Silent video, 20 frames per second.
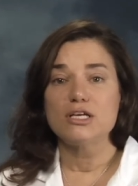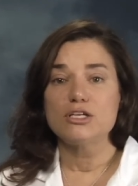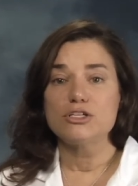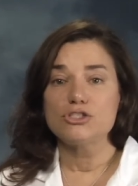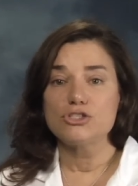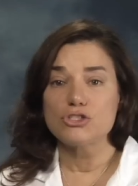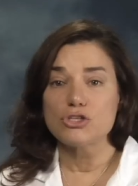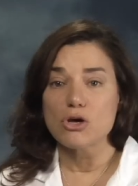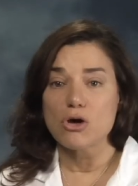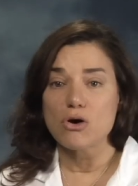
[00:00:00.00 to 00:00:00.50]

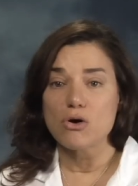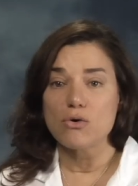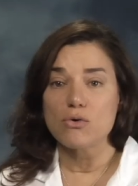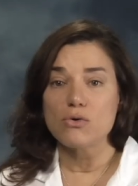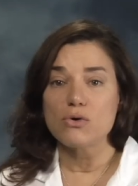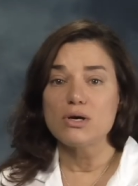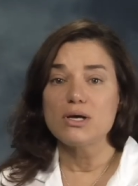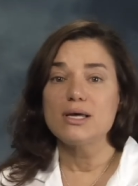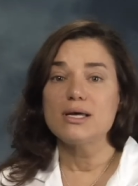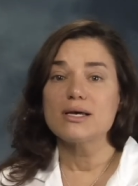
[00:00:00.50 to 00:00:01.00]

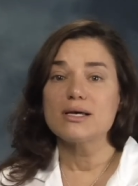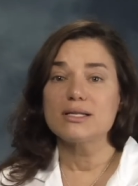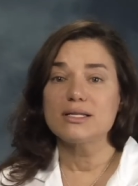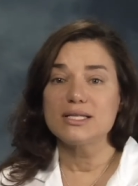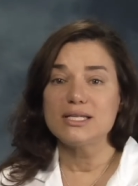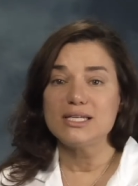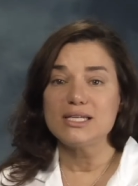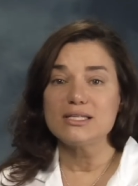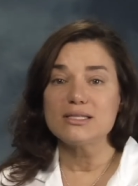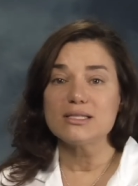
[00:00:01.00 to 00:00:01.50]
So,
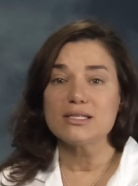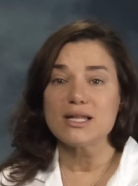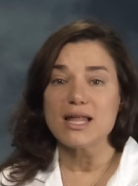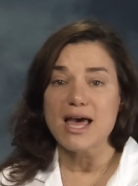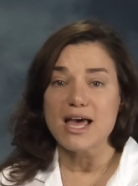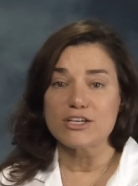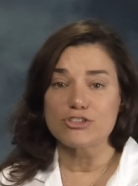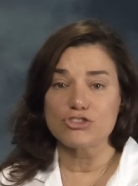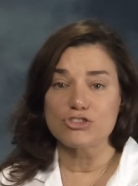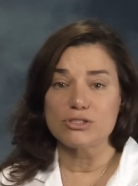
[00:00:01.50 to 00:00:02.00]
cleaning the
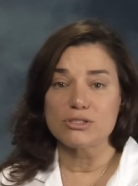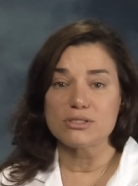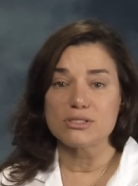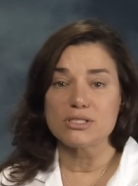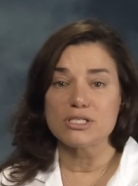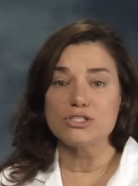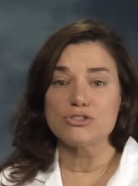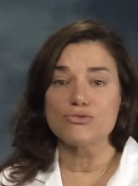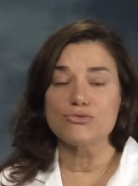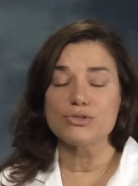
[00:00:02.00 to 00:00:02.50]
lashes
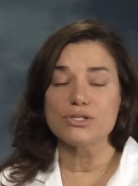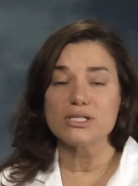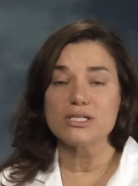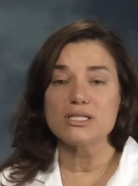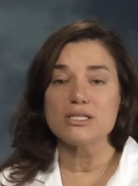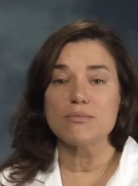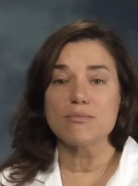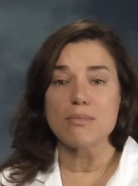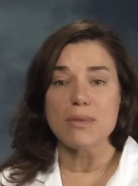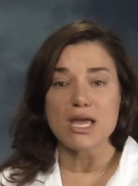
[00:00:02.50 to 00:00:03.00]
is really
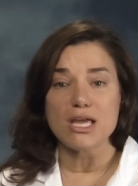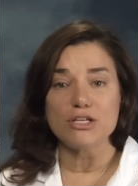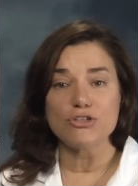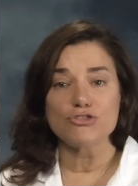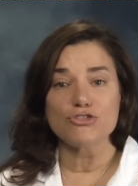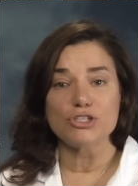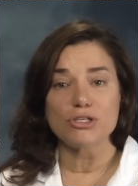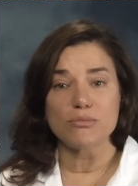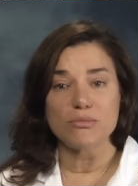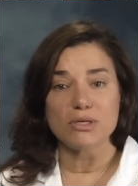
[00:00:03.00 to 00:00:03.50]
the main
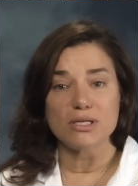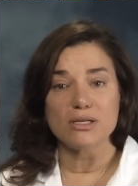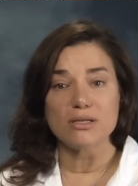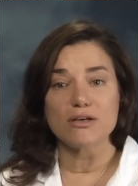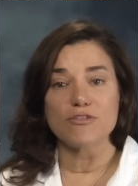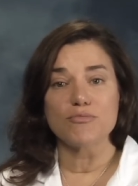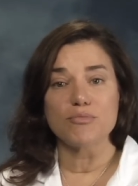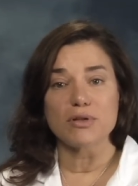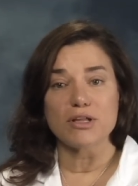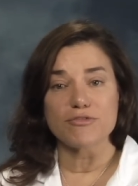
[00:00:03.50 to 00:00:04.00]
treatment
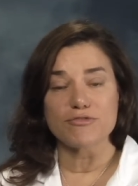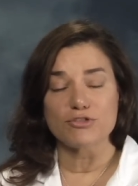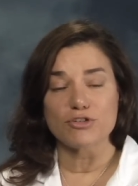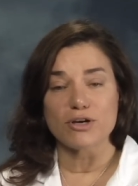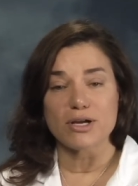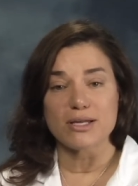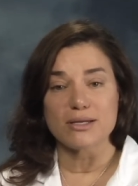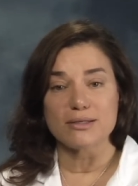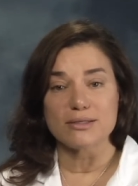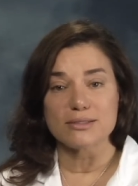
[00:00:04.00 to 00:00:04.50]
of
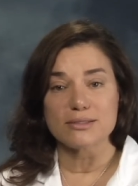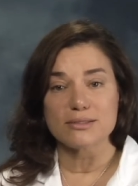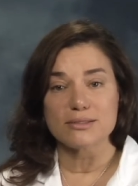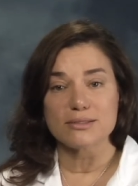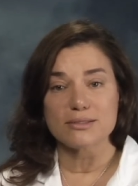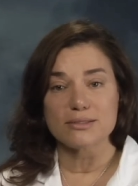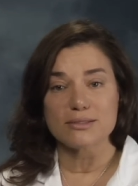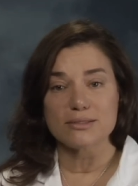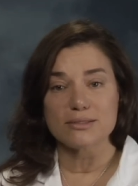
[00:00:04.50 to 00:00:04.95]
blepharitis.